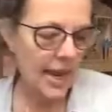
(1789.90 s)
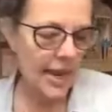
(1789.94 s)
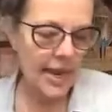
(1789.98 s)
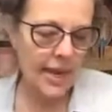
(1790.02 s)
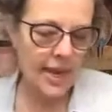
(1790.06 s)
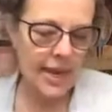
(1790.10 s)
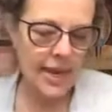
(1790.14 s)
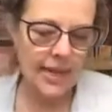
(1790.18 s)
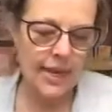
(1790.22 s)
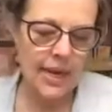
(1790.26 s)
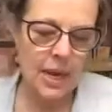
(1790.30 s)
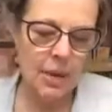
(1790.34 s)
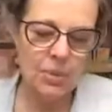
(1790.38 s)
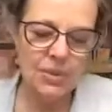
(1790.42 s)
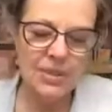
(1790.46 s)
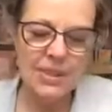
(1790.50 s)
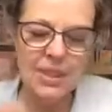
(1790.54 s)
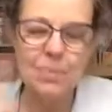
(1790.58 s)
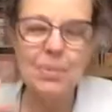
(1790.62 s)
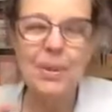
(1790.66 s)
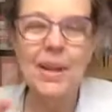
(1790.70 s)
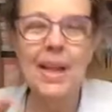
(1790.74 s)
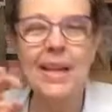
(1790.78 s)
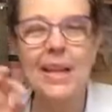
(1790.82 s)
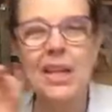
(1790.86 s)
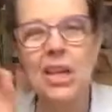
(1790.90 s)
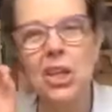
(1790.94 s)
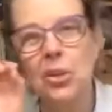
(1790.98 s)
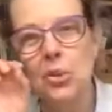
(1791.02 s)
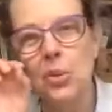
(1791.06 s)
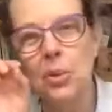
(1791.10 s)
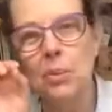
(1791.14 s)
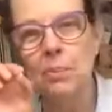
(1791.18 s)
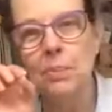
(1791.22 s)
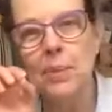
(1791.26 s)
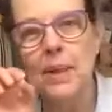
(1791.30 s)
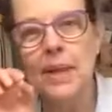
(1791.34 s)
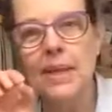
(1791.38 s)
And I was going to put like
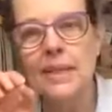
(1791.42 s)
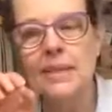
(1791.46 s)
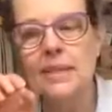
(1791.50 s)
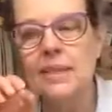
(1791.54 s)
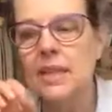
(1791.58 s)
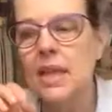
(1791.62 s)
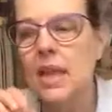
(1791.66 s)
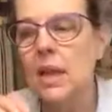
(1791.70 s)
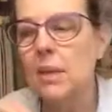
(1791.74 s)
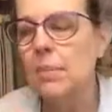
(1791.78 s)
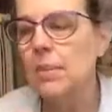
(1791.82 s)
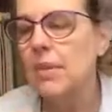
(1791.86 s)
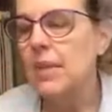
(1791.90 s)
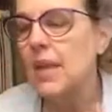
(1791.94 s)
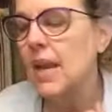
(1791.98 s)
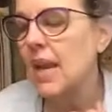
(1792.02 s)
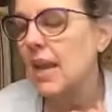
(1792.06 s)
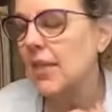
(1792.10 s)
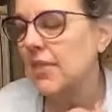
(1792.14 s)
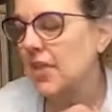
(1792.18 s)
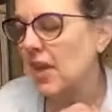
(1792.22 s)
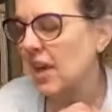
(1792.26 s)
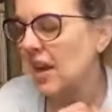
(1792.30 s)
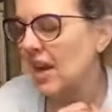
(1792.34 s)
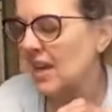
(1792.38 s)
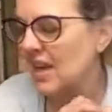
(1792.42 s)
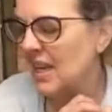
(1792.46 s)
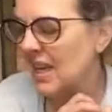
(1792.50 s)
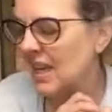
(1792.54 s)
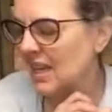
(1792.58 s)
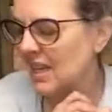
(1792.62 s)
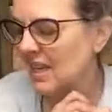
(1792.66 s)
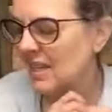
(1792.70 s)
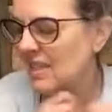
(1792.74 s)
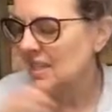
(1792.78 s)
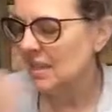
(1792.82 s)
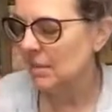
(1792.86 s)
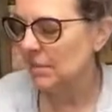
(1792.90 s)
cute little beads there, but then I, I
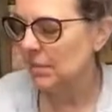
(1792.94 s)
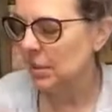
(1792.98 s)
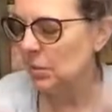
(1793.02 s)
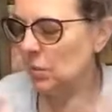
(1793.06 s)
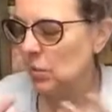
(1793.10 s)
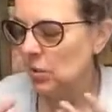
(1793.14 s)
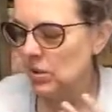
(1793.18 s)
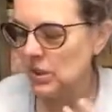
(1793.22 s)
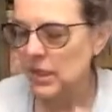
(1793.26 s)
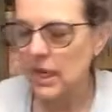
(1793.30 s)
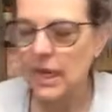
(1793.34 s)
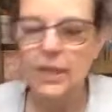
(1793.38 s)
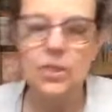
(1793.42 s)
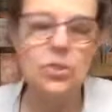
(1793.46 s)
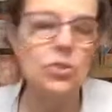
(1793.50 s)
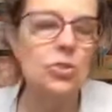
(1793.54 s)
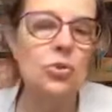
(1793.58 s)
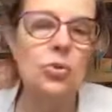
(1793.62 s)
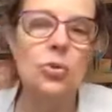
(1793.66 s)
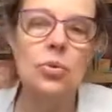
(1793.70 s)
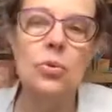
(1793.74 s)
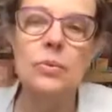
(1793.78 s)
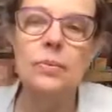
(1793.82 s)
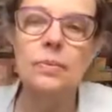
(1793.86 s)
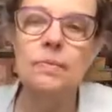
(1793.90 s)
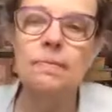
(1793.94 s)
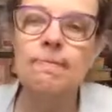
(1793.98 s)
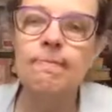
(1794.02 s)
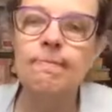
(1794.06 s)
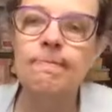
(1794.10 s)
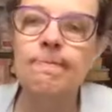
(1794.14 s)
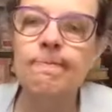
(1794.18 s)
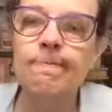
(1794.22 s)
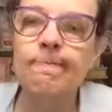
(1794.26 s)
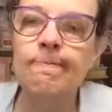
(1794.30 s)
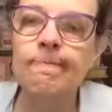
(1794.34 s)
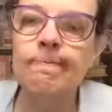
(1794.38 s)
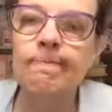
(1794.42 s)
needed something more
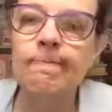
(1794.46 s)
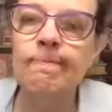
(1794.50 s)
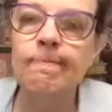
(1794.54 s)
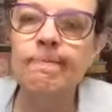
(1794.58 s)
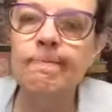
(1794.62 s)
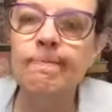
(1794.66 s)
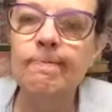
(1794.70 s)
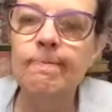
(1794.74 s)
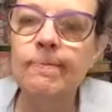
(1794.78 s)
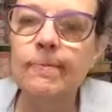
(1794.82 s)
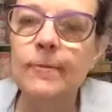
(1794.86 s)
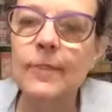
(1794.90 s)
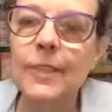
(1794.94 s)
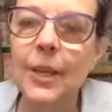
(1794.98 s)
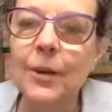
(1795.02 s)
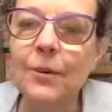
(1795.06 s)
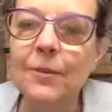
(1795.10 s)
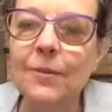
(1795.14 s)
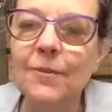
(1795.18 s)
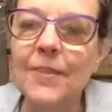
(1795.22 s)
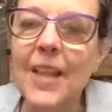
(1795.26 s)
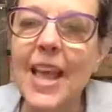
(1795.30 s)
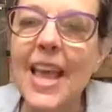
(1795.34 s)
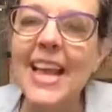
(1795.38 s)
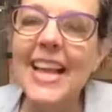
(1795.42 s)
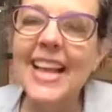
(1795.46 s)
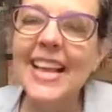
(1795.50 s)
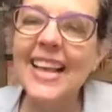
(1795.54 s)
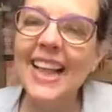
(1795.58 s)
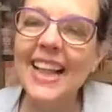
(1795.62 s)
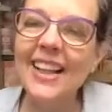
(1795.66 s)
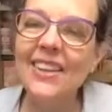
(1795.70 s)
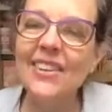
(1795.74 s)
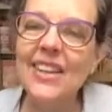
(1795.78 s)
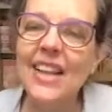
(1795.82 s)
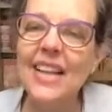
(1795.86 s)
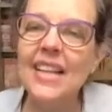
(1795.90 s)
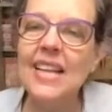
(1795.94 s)
textural. So,
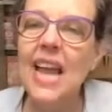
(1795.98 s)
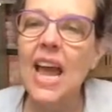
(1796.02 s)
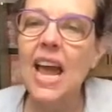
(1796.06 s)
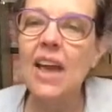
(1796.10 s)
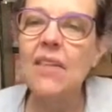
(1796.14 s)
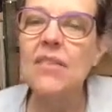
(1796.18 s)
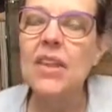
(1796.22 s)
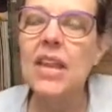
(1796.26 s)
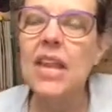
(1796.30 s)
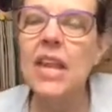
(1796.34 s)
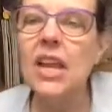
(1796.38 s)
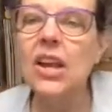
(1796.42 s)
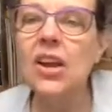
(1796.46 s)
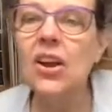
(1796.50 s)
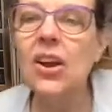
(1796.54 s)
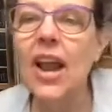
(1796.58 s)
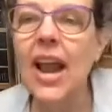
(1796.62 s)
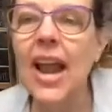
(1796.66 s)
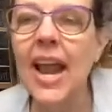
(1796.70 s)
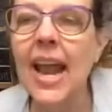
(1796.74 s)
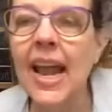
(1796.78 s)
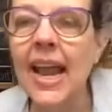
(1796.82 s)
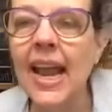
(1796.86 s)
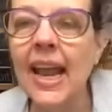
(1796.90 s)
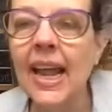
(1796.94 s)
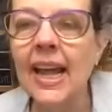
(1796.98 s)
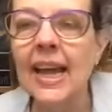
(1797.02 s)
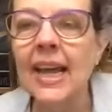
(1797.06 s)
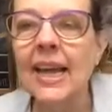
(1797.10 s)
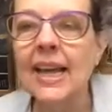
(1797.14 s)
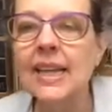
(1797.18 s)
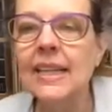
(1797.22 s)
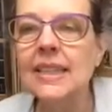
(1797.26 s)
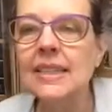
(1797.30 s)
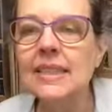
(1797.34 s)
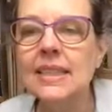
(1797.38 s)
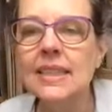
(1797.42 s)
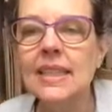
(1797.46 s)
how good to have you here.
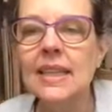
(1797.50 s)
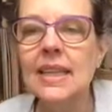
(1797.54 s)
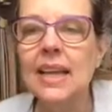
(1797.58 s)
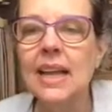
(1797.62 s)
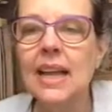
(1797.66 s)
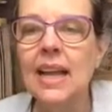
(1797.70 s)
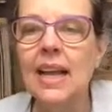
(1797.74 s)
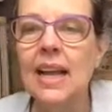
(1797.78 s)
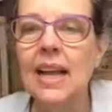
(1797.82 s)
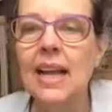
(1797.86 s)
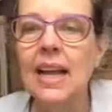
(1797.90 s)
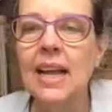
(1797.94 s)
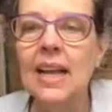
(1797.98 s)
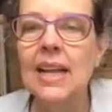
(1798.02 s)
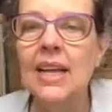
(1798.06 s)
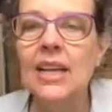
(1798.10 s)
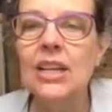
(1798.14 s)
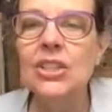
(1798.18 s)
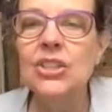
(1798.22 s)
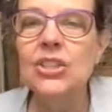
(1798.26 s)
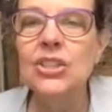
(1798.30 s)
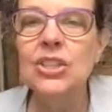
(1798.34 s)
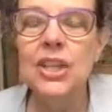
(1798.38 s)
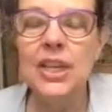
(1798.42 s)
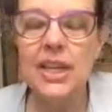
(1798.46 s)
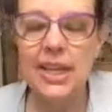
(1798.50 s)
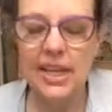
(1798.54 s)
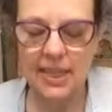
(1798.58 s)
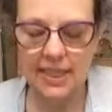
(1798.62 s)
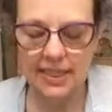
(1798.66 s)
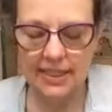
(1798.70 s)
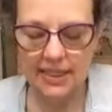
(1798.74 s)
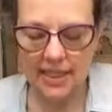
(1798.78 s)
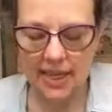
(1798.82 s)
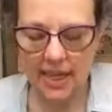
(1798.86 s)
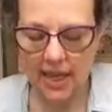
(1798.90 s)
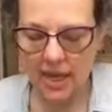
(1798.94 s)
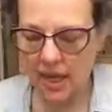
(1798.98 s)
And she
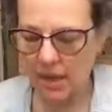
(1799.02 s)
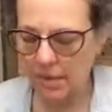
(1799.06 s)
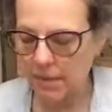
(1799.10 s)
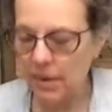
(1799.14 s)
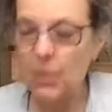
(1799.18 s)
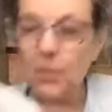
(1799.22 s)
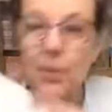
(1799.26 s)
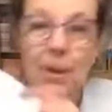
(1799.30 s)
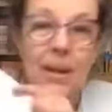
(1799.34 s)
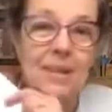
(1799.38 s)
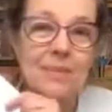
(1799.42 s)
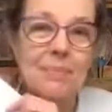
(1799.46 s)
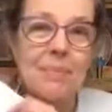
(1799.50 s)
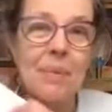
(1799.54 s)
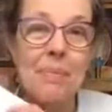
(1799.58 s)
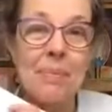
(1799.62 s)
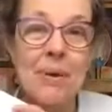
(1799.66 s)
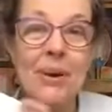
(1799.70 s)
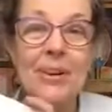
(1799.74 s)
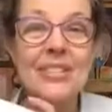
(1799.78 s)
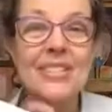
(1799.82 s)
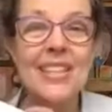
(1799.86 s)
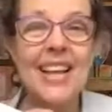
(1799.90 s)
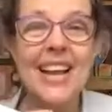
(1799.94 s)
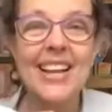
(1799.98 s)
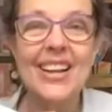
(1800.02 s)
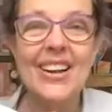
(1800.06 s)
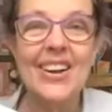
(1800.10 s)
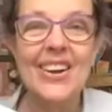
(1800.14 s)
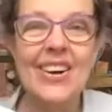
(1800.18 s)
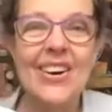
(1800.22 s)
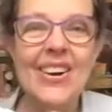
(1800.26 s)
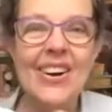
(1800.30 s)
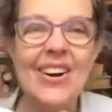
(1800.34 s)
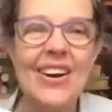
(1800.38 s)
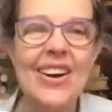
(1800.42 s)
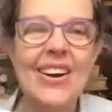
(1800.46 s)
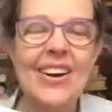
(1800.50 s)
is, uh, anyway, here's my birthday
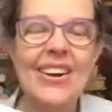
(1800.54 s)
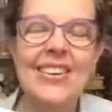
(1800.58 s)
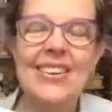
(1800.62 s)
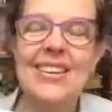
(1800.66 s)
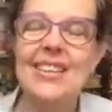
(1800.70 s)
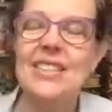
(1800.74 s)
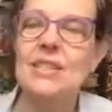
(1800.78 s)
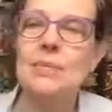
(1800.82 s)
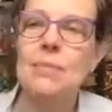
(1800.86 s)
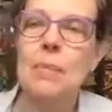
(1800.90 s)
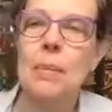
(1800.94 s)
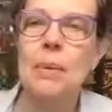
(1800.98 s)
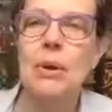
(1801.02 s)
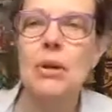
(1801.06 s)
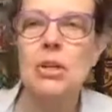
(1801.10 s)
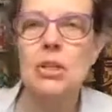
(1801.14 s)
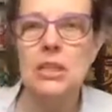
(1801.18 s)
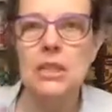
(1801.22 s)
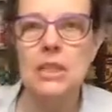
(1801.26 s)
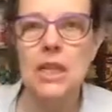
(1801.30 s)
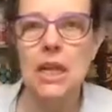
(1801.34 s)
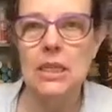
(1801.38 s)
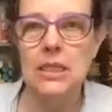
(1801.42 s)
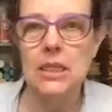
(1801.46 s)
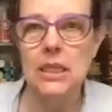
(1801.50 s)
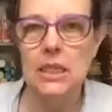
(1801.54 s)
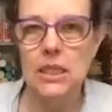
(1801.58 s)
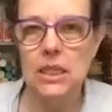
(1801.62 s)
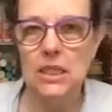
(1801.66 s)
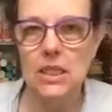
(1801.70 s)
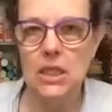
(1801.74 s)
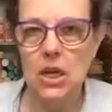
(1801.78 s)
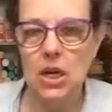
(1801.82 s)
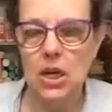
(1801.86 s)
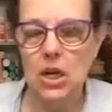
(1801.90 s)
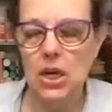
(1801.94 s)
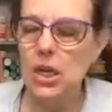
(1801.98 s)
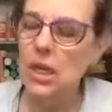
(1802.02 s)
card. This is my birthday's not till
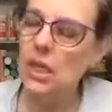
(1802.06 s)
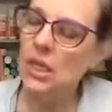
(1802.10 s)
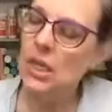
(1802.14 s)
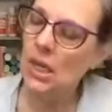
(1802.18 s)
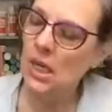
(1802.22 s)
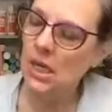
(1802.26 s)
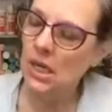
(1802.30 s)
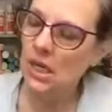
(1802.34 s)
the 30th.